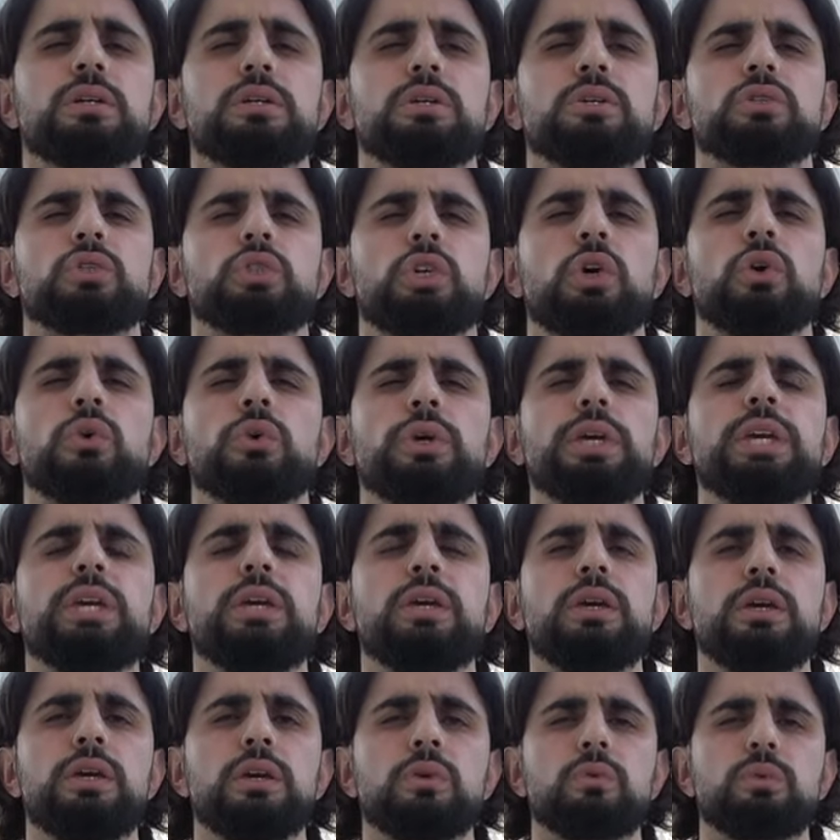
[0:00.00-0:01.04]
So
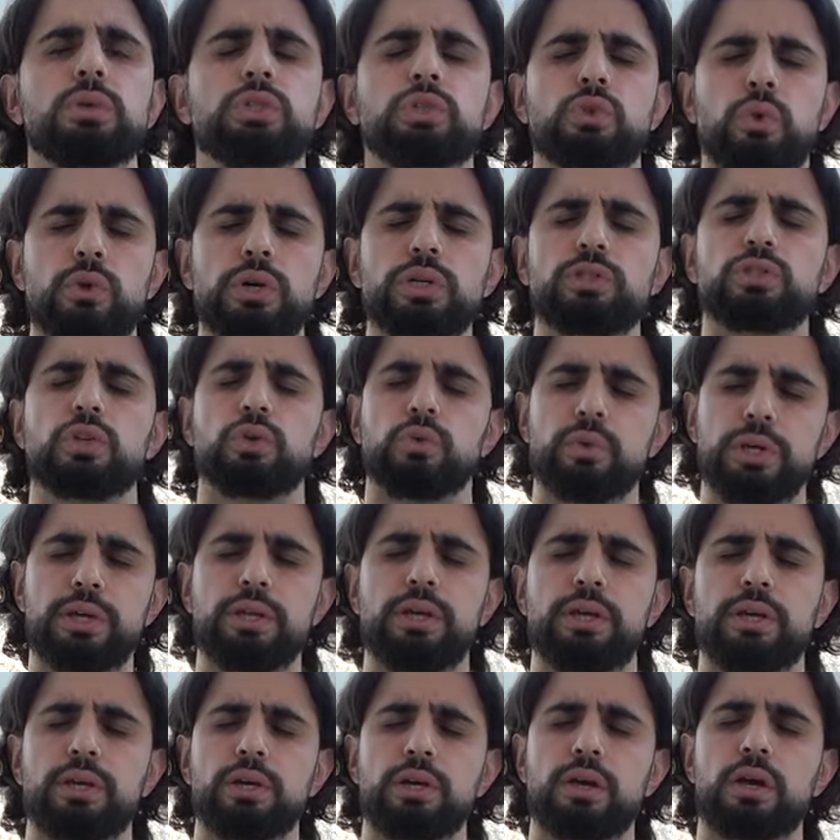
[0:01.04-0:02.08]
he resorted to
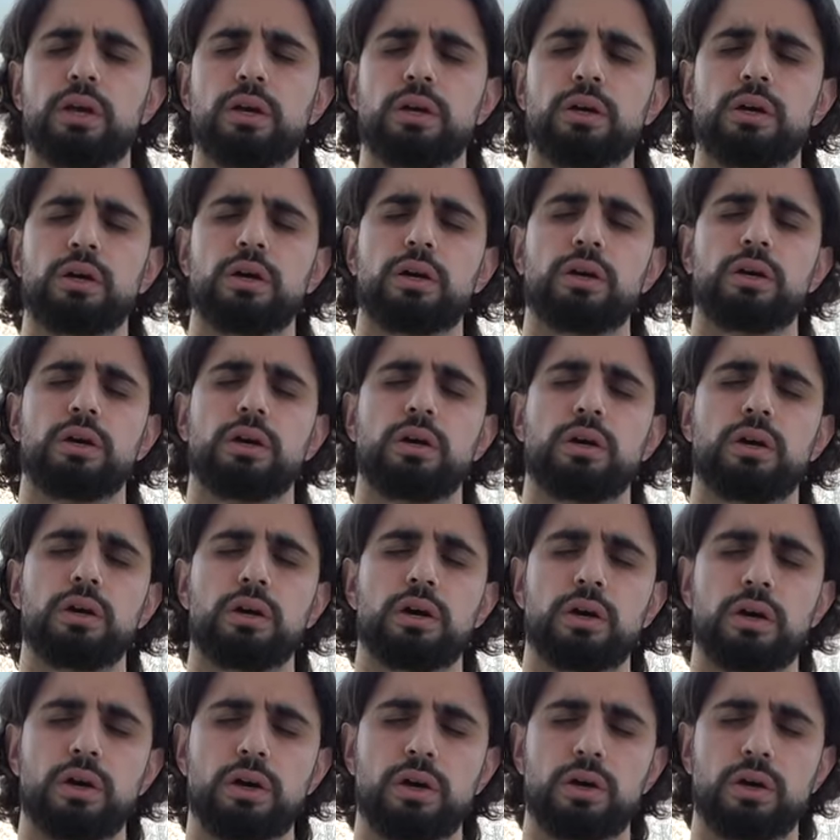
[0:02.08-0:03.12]
reading
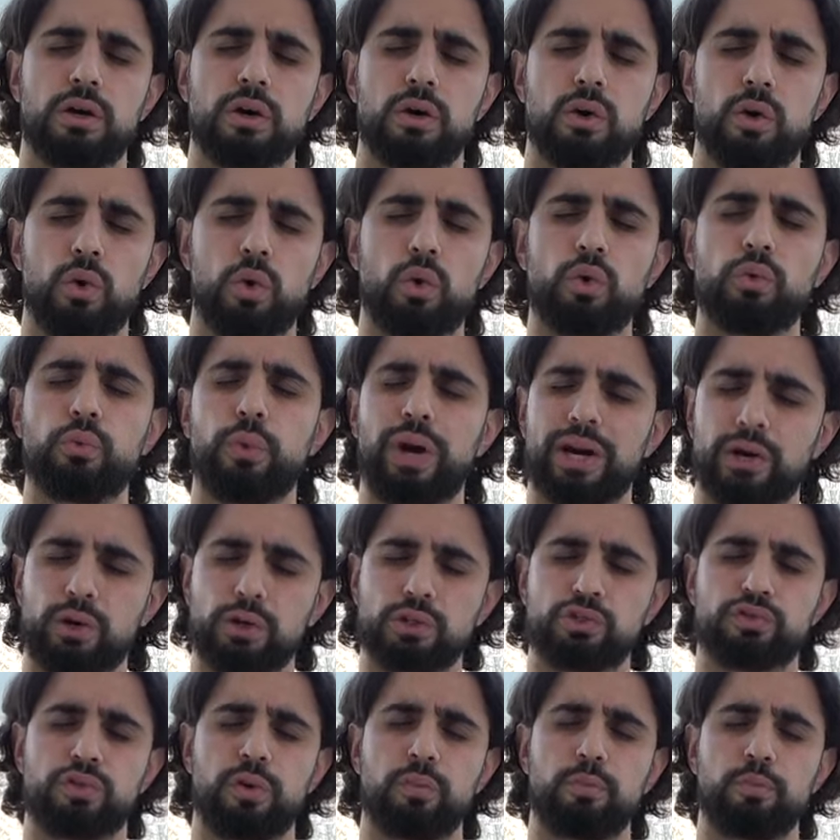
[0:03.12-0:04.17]
old
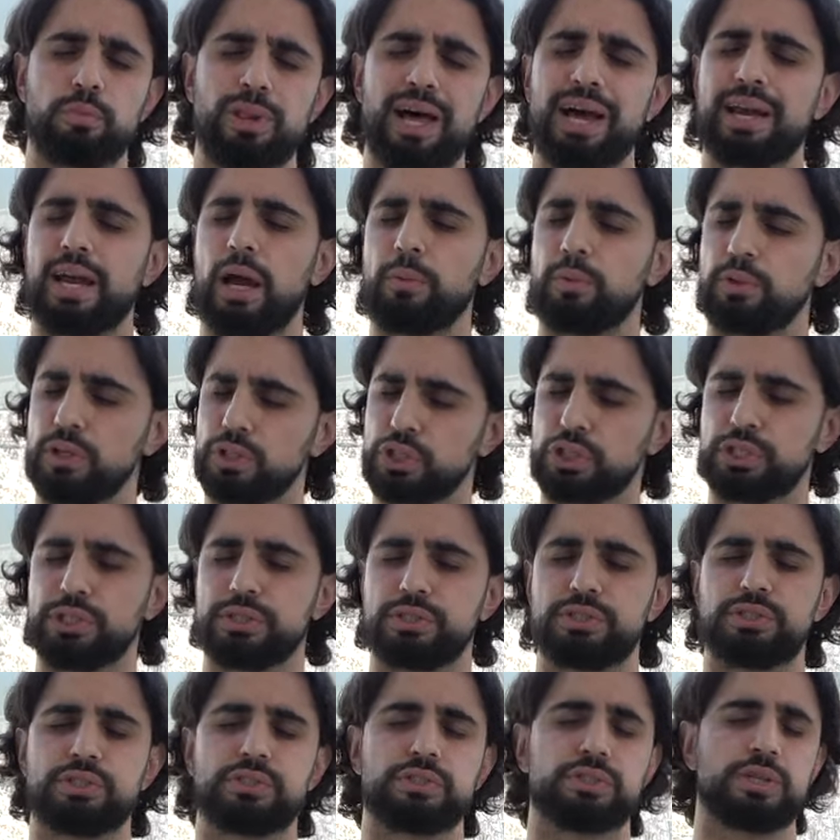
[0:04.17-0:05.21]
records from black
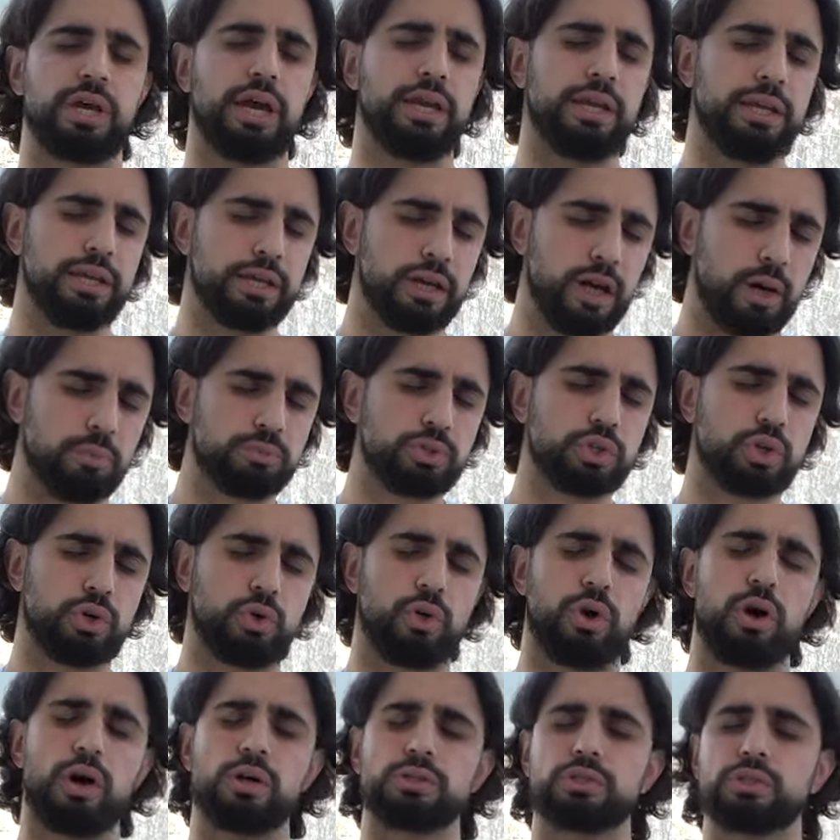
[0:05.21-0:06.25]
abolitionists, and he comes
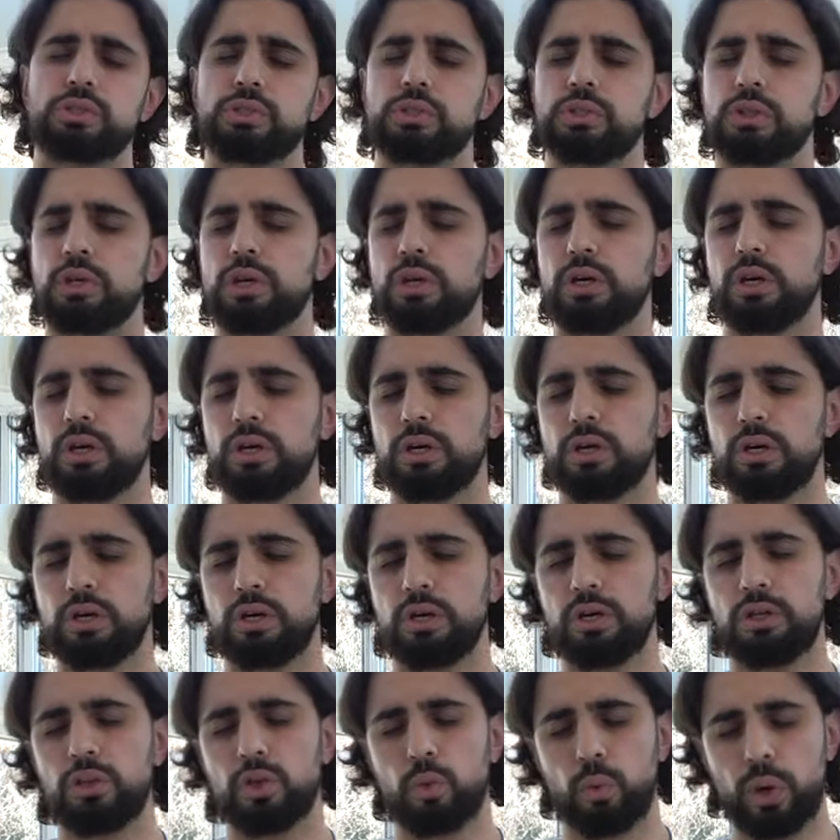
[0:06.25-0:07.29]
across
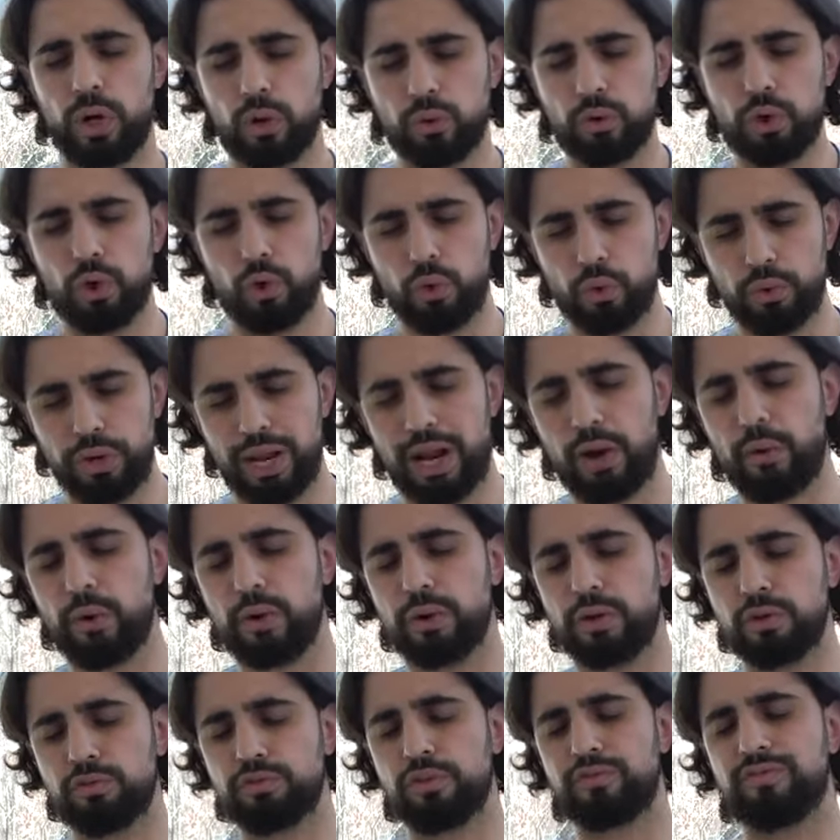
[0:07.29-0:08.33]
the well known
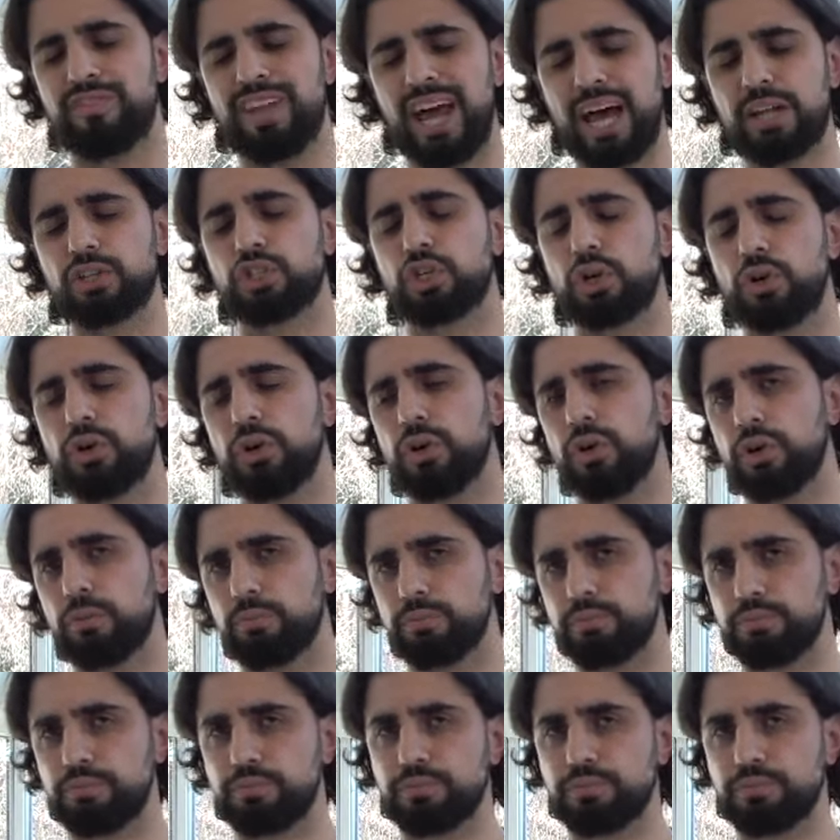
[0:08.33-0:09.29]
narrative of Nat Turner,